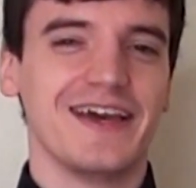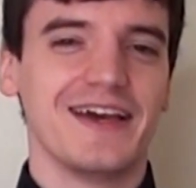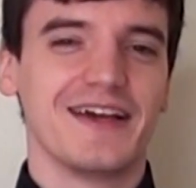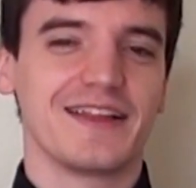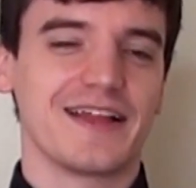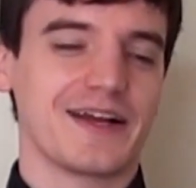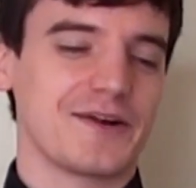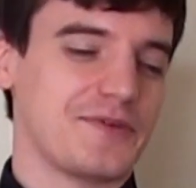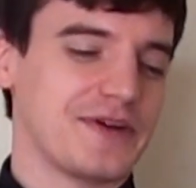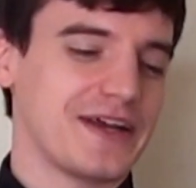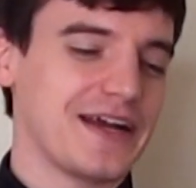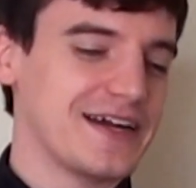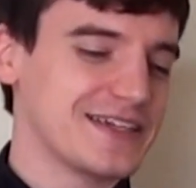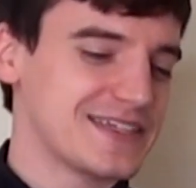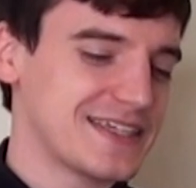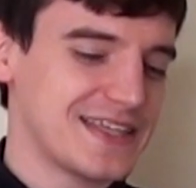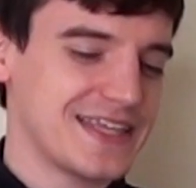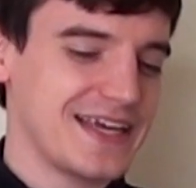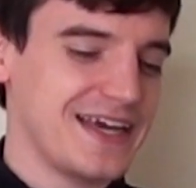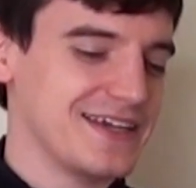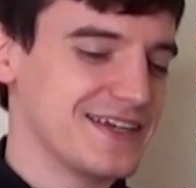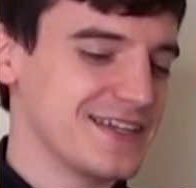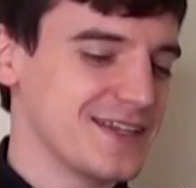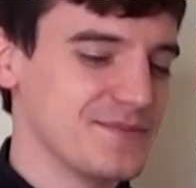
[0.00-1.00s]
Like, we got to
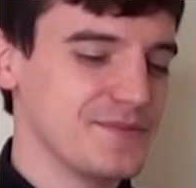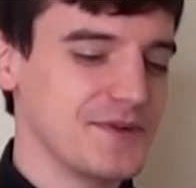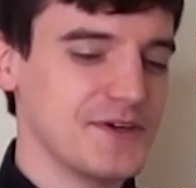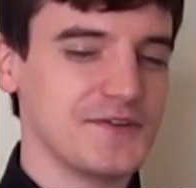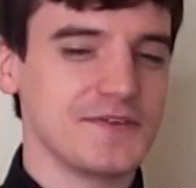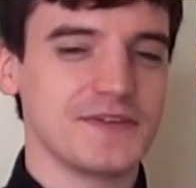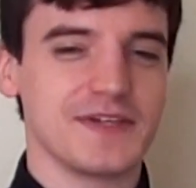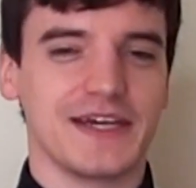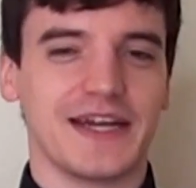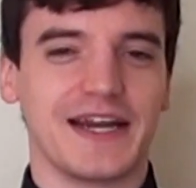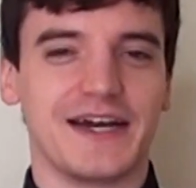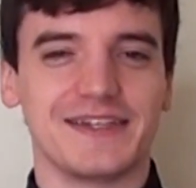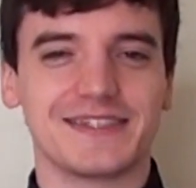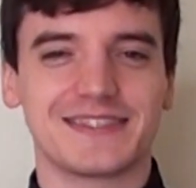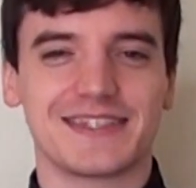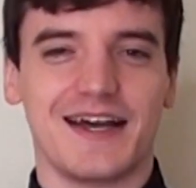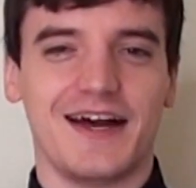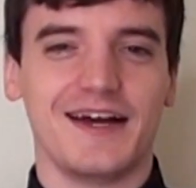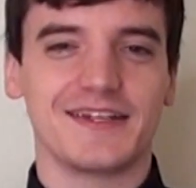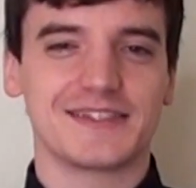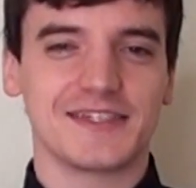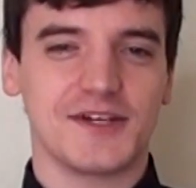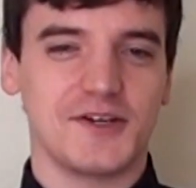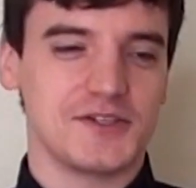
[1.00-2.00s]
the end of the movie and El
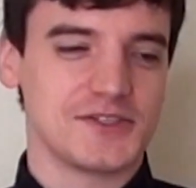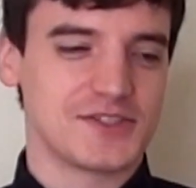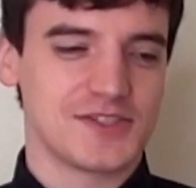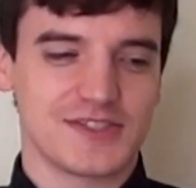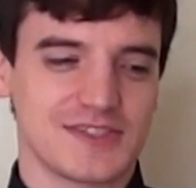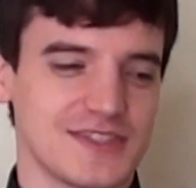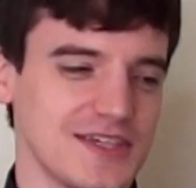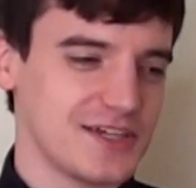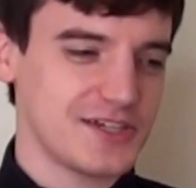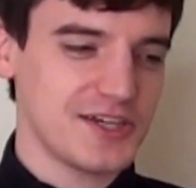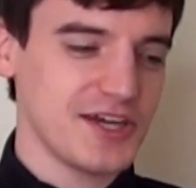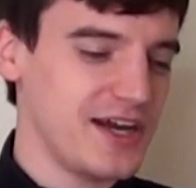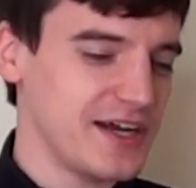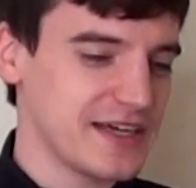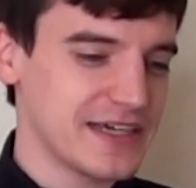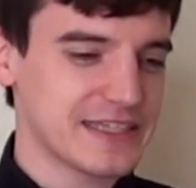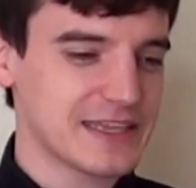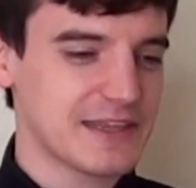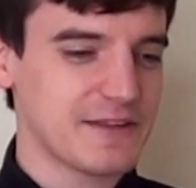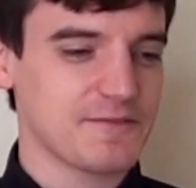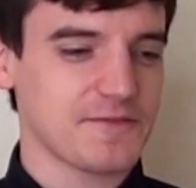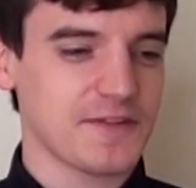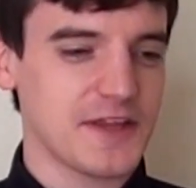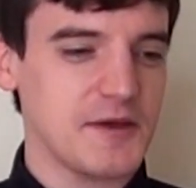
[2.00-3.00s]
Santo is just like, yeah,
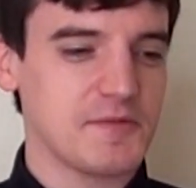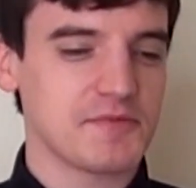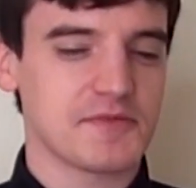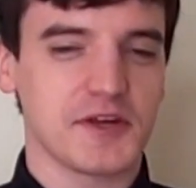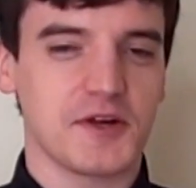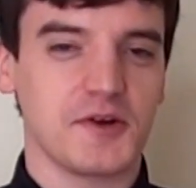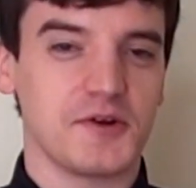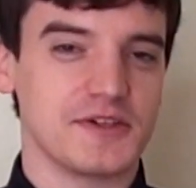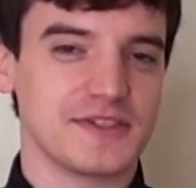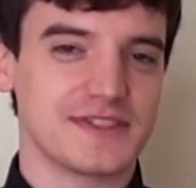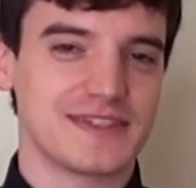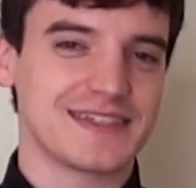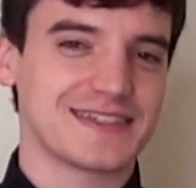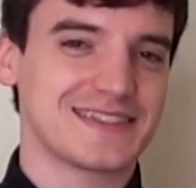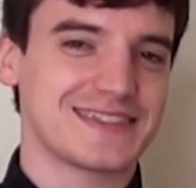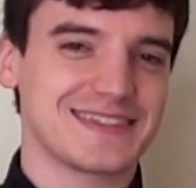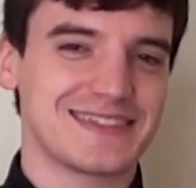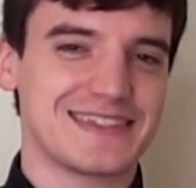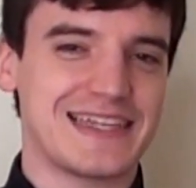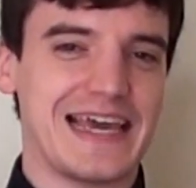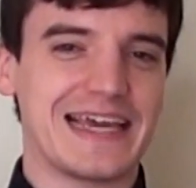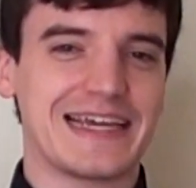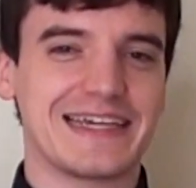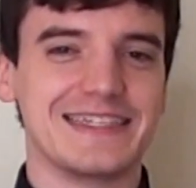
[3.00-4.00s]
get the flamethrowers. This is
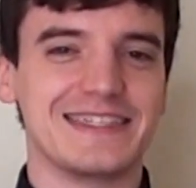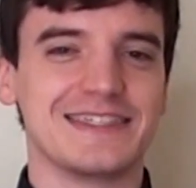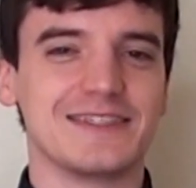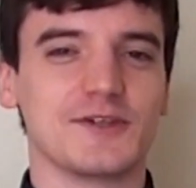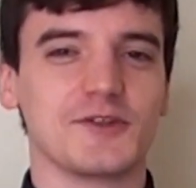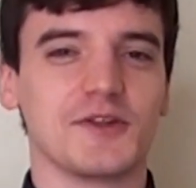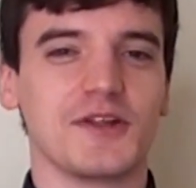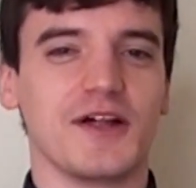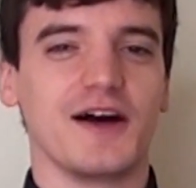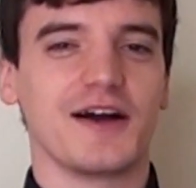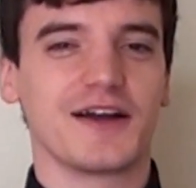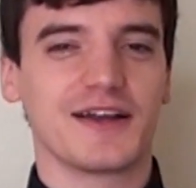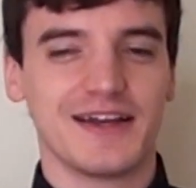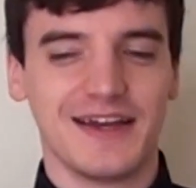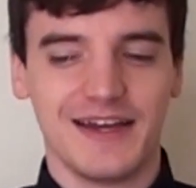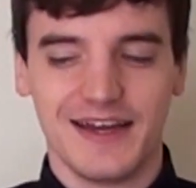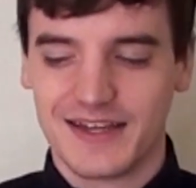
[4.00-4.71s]
taking too long.